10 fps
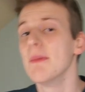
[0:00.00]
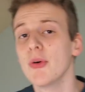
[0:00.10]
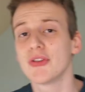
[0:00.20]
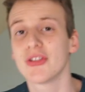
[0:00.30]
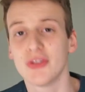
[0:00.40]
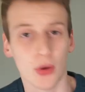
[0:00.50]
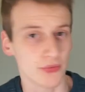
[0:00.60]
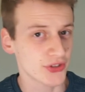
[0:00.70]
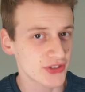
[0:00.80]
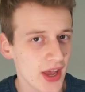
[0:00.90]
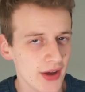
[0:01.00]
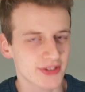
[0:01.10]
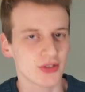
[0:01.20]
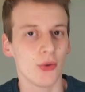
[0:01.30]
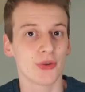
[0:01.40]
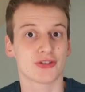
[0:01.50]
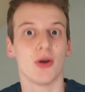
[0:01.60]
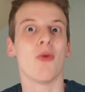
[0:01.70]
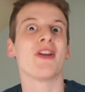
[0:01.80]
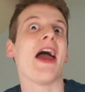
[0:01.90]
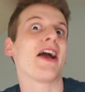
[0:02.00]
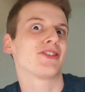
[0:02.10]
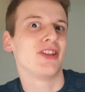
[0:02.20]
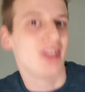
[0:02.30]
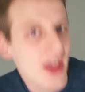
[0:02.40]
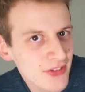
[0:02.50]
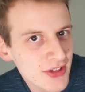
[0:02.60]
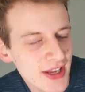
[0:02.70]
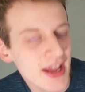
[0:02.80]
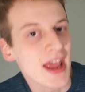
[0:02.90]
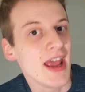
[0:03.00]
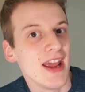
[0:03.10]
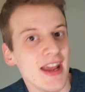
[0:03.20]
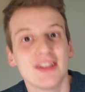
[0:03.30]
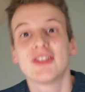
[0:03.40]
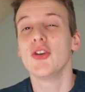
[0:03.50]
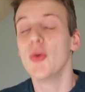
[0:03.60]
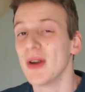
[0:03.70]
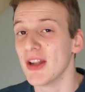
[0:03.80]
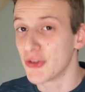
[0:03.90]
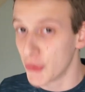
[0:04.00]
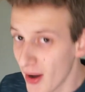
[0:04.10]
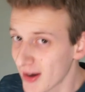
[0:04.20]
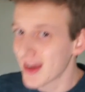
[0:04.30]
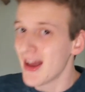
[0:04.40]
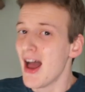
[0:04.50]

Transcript: pushes you off the stairs or someone accidentally hits you with a truck.